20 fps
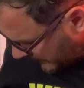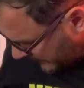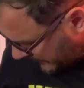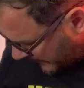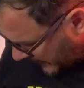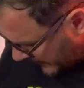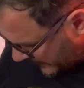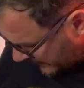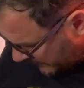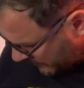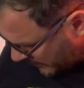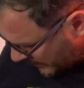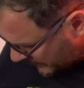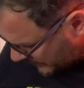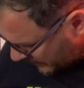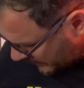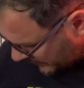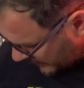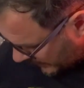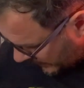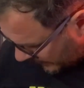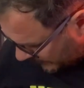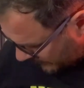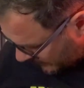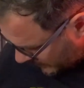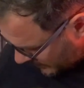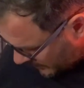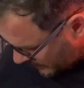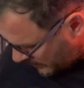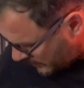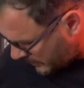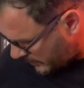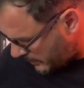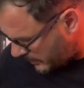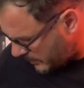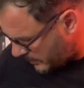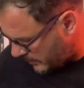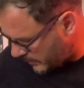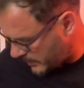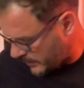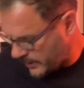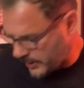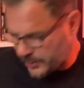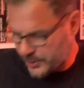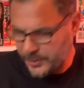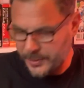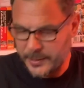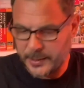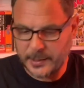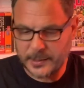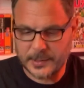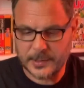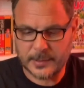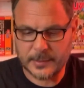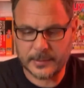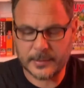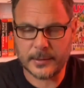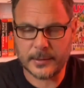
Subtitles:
Faith, where's her name? Here she is.